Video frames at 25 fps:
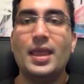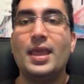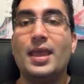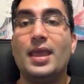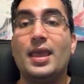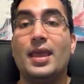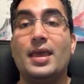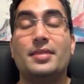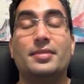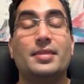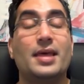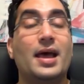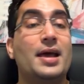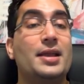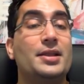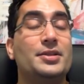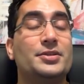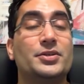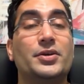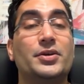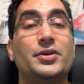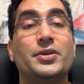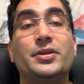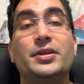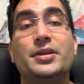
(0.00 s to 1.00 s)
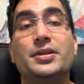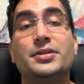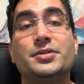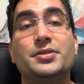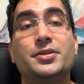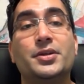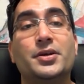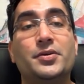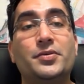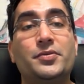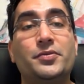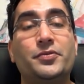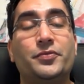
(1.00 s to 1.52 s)
And that is all you need to
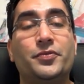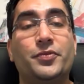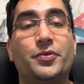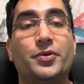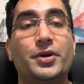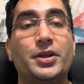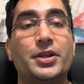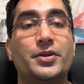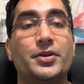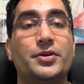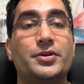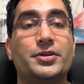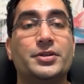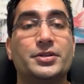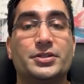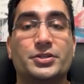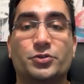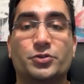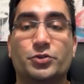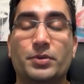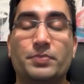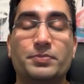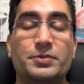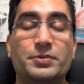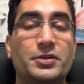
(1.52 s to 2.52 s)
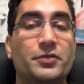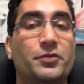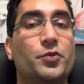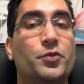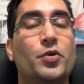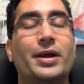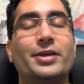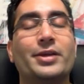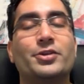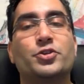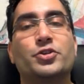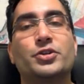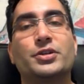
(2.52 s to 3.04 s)
know for your descriptive
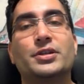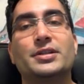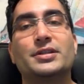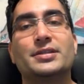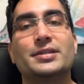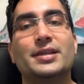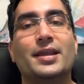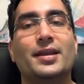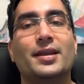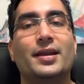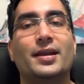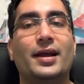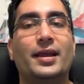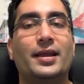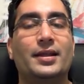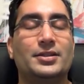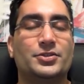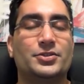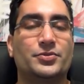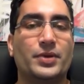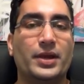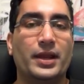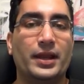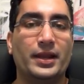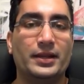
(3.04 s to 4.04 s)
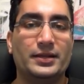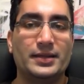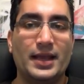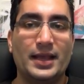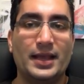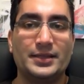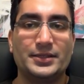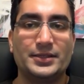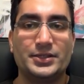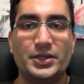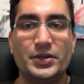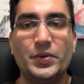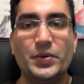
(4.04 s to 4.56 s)
questions in IELTS Writing
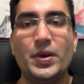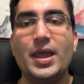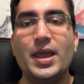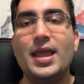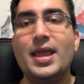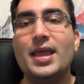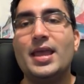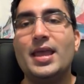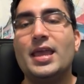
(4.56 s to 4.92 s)
Task 2.